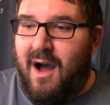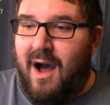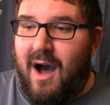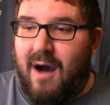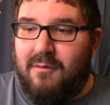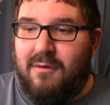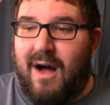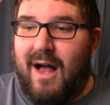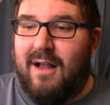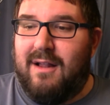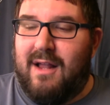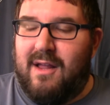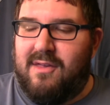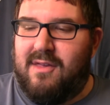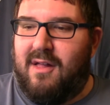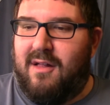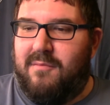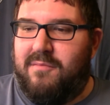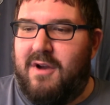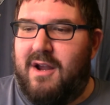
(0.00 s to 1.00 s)
Uh, while they
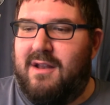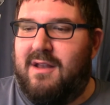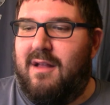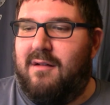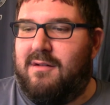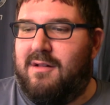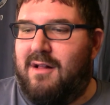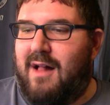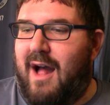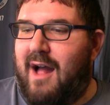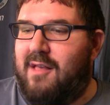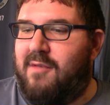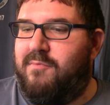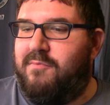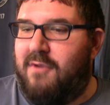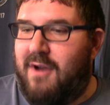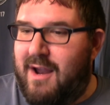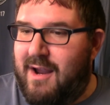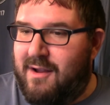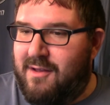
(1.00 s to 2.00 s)
celebrate, the glass
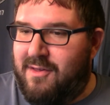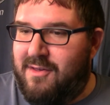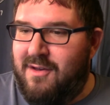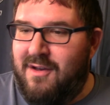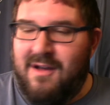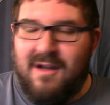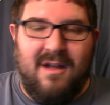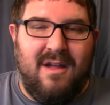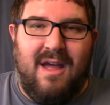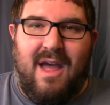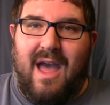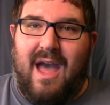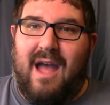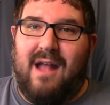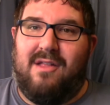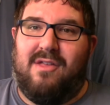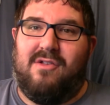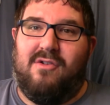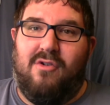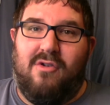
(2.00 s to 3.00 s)
breaks
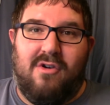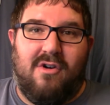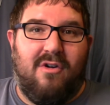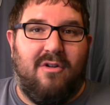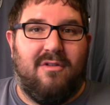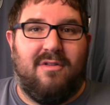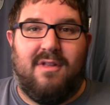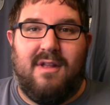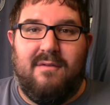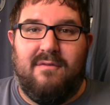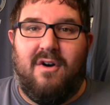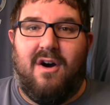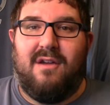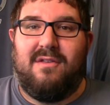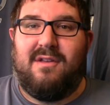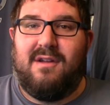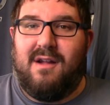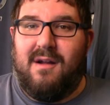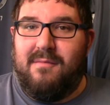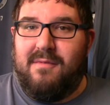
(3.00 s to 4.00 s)
and Stone Cold Steve
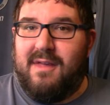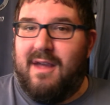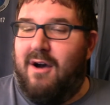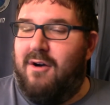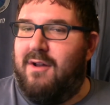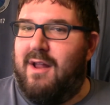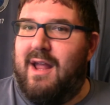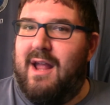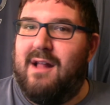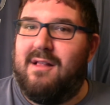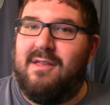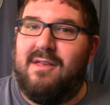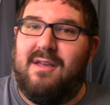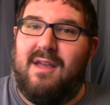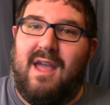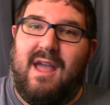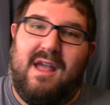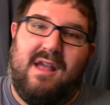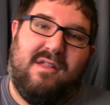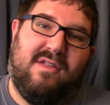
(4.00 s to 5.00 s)
Austin comes out,
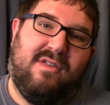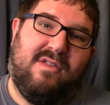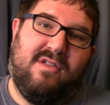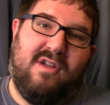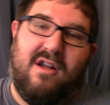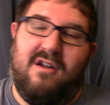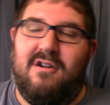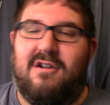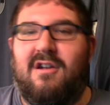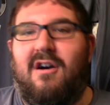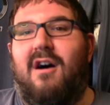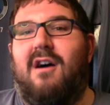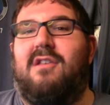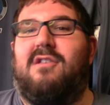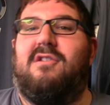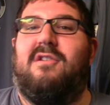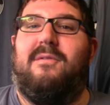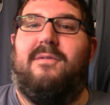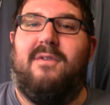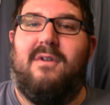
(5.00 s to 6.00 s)
hits a stunner to
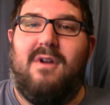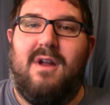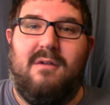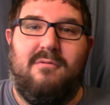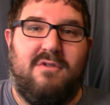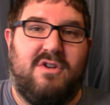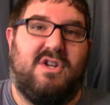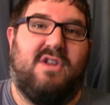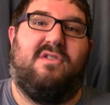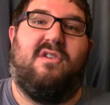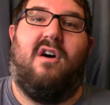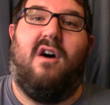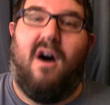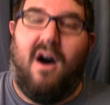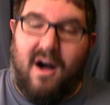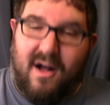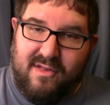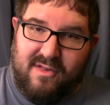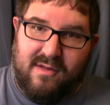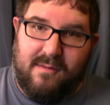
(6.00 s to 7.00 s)
Austin Theory, which is
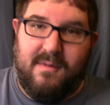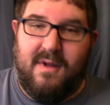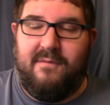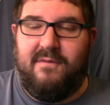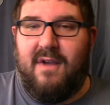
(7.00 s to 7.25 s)
awesome.